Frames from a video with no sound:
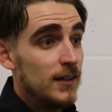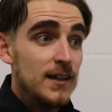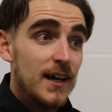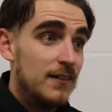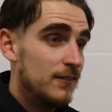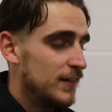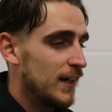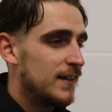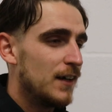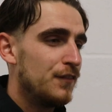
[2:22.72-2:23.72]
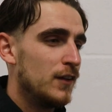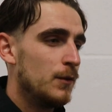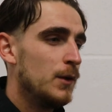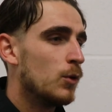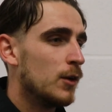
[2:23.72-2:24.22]
Yeah,
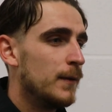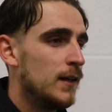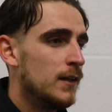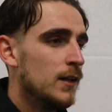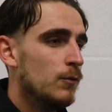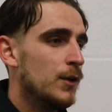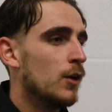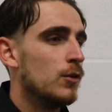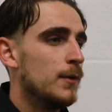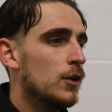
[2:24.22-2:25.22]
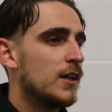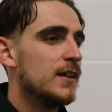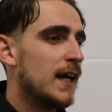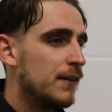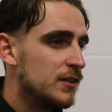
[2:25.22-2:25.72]
definitely. We don't want to be looking
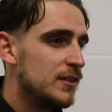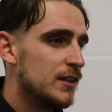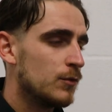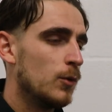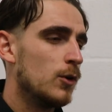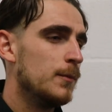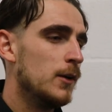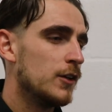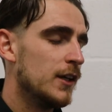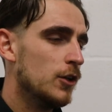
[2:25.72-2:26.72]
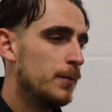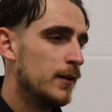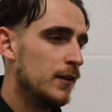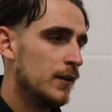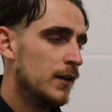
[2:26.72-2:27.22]
down this season. We want to be looking up,
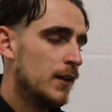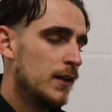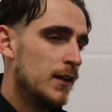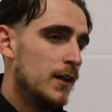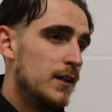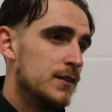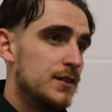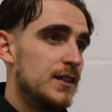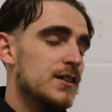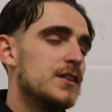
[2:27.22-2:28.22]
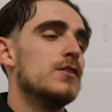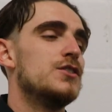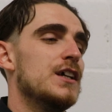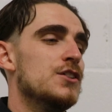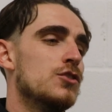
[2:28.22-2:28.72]
and to see ourselves
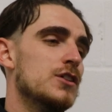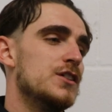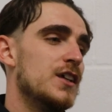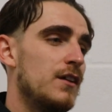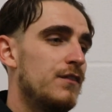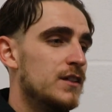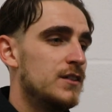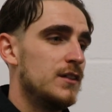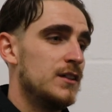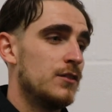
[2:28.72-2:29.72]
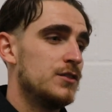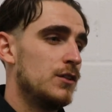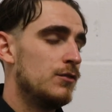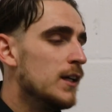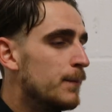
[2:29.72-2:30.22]
sitting joint sixth is
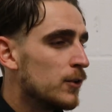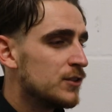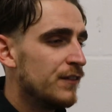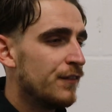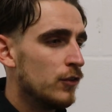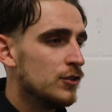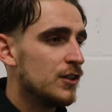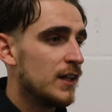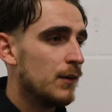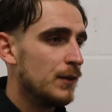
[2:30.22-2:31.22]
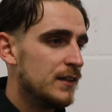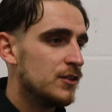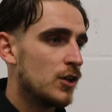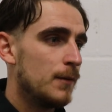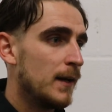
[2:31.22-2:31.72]
obviously a really positive for us. And now we need to
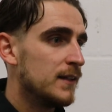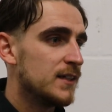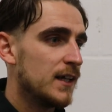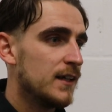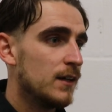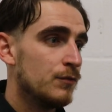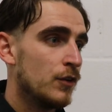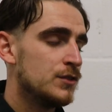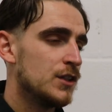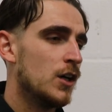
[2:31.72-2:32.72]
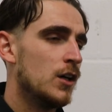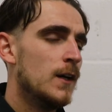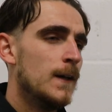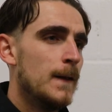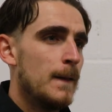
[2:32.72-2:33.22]
try and maintain that. We've obviously got
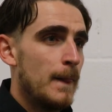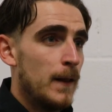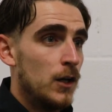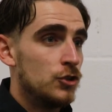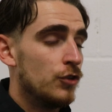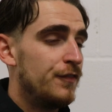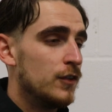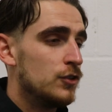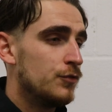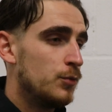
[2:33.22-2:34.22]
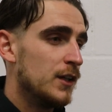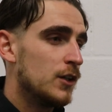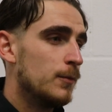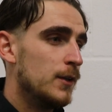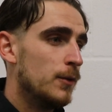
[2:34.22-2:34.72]
a tough week
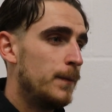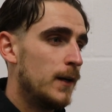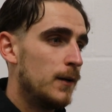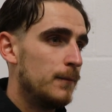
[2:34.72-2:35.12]
coming up